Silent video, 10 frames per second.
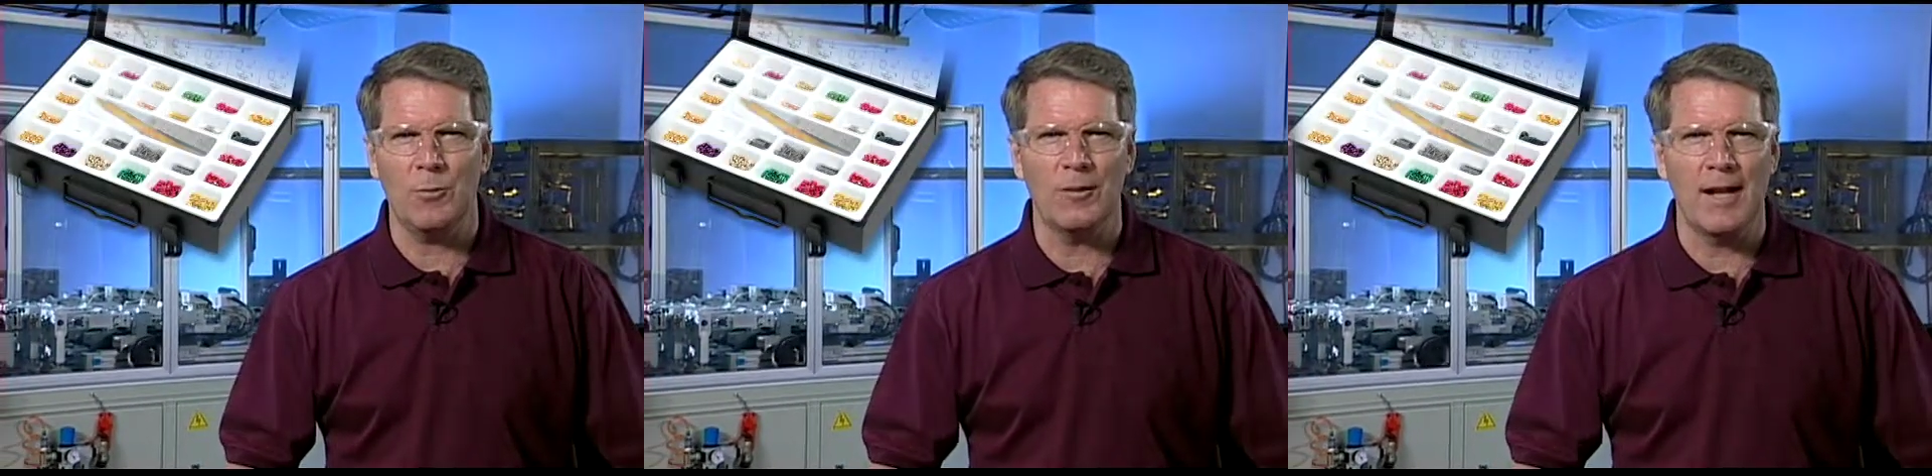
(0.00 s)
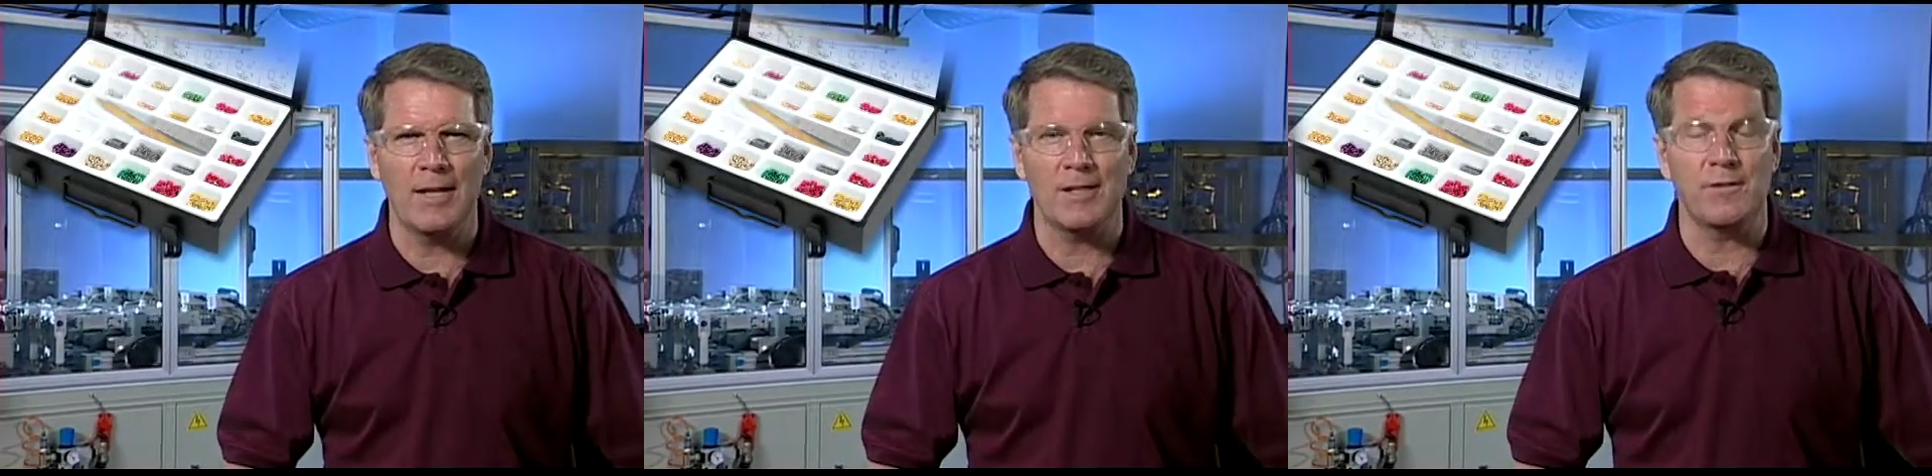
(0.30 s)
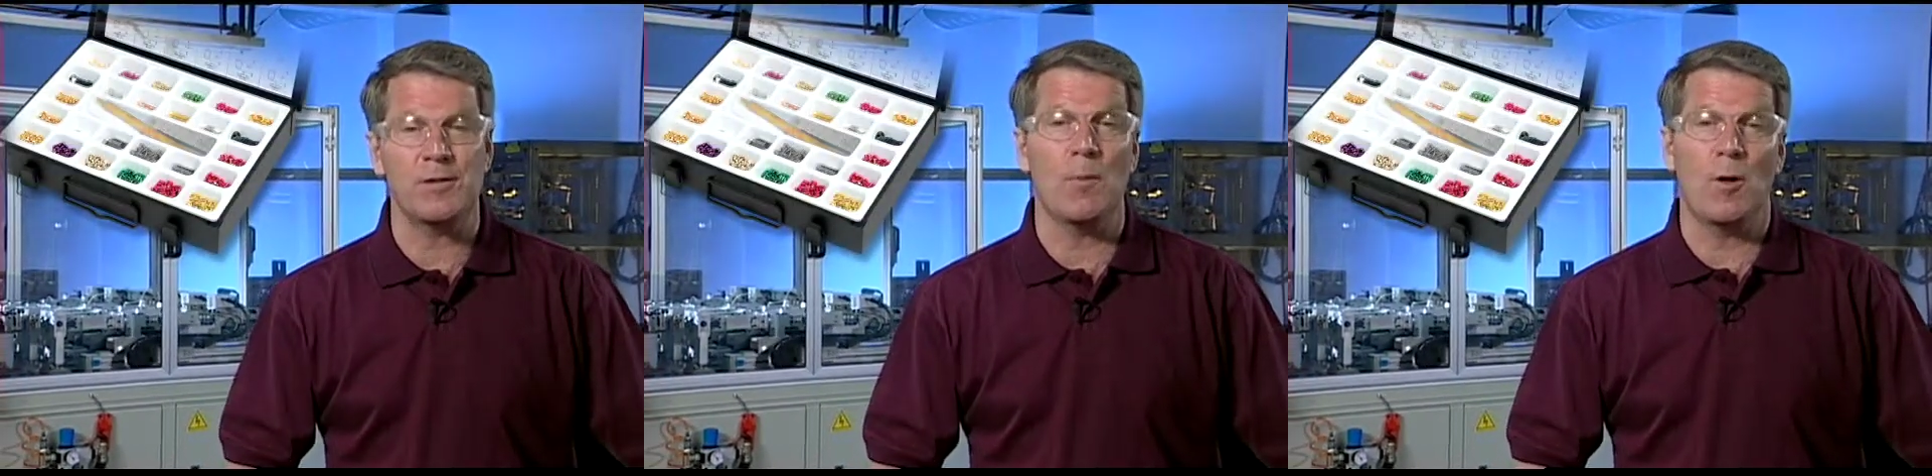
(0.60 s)
with lots
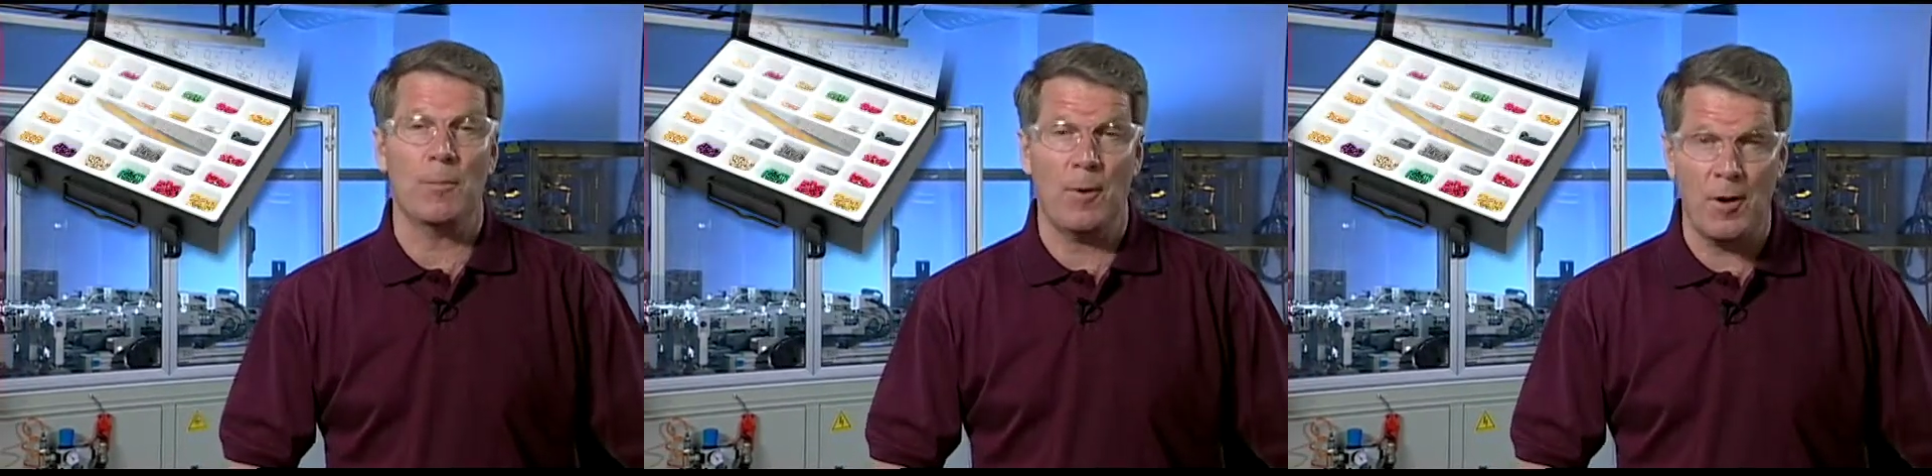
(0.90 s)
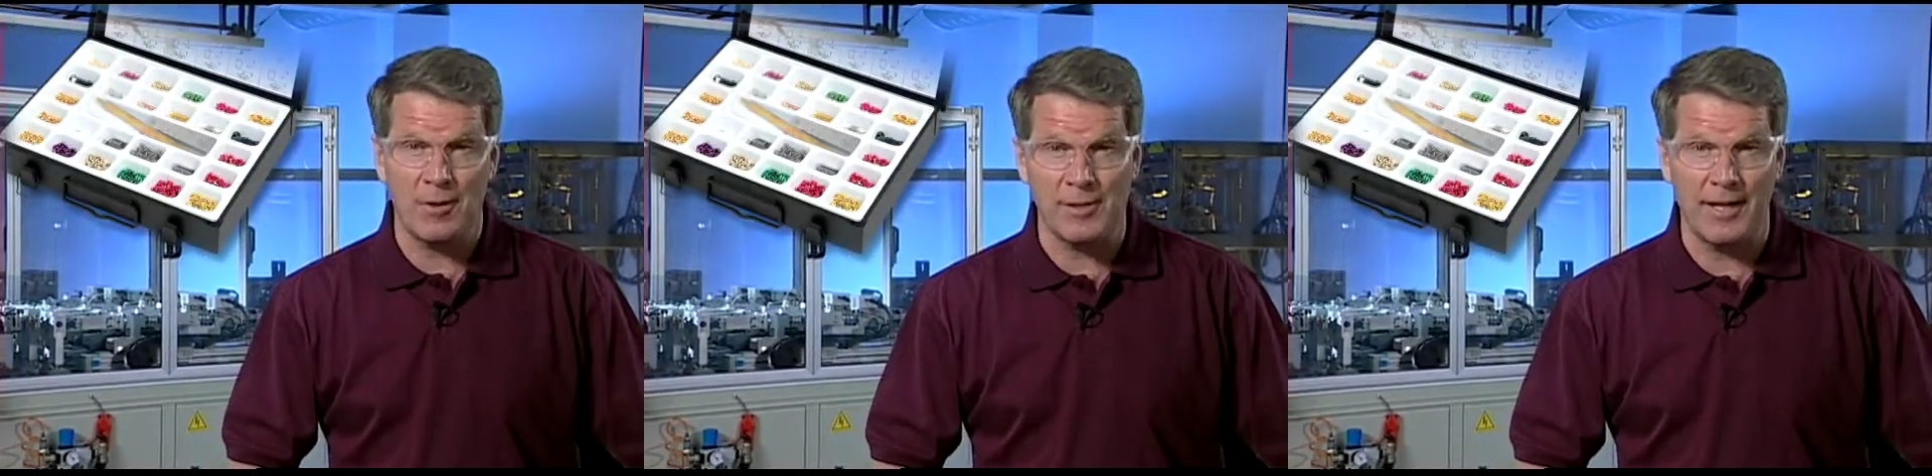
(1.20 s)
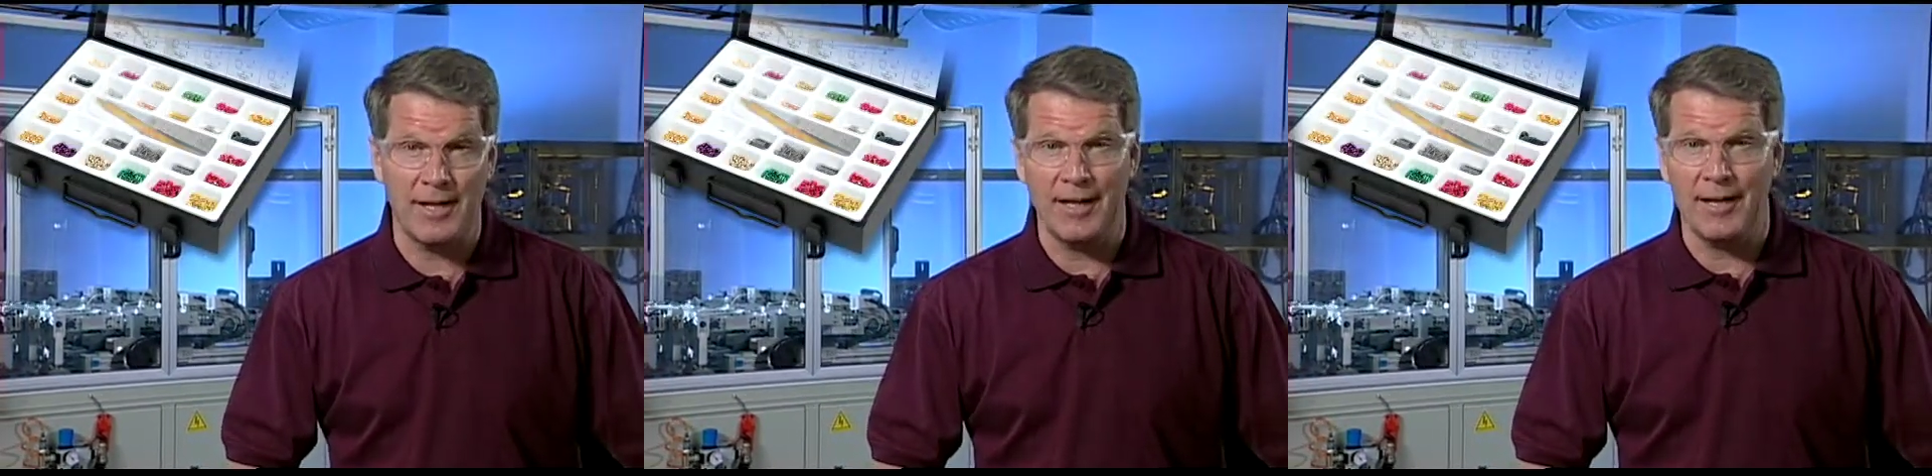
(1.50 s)
of small parts that
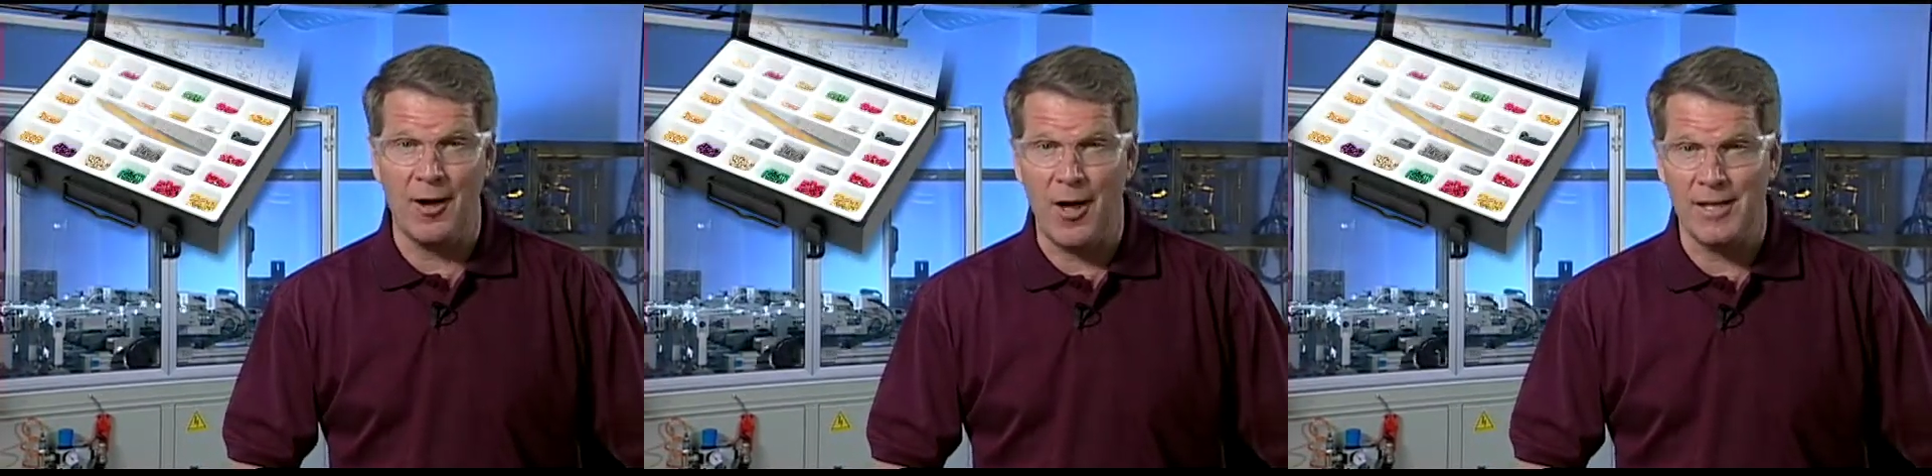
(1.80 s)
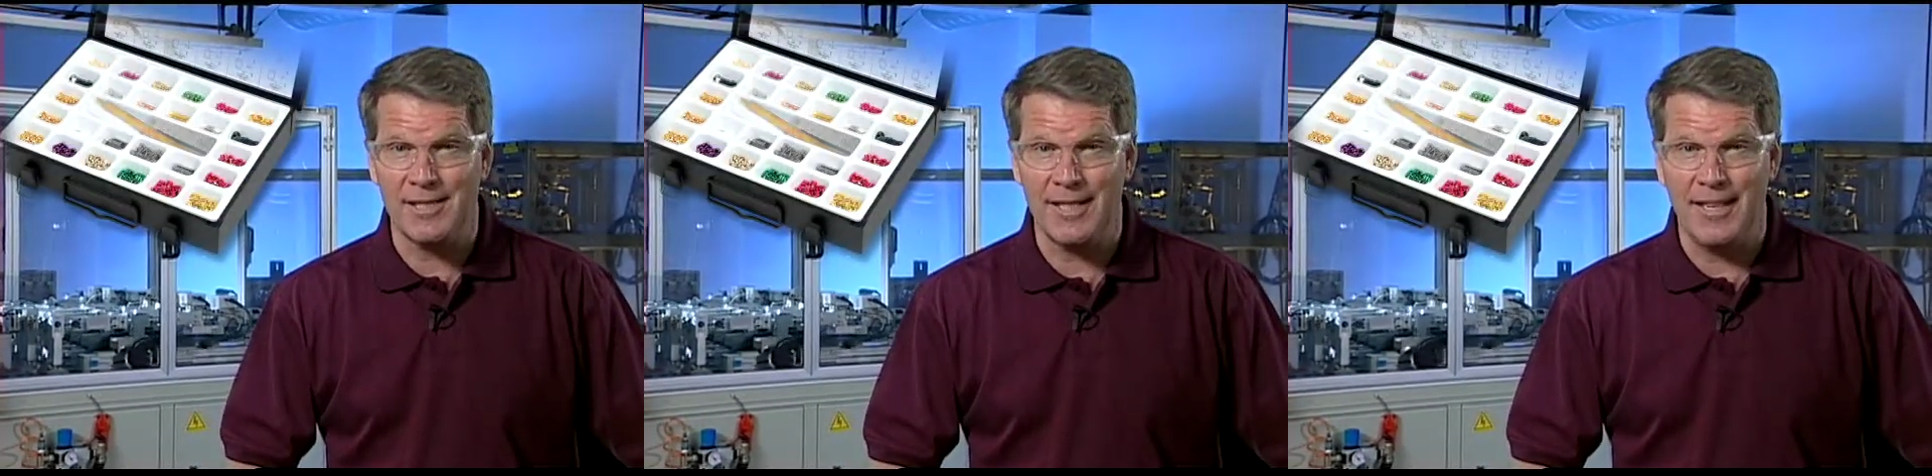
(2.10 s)
can get lost.